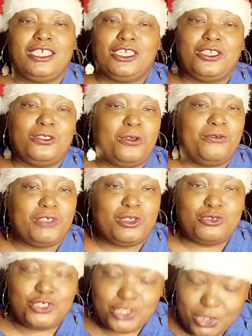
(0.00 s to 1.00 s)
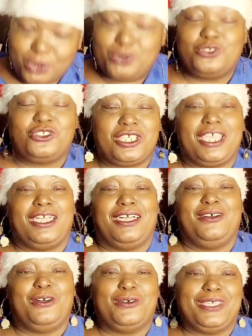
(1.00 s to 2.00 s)
kicking off your shoes,
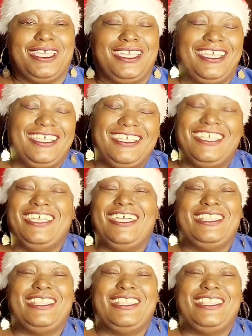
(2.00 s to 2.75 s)
child. Okay.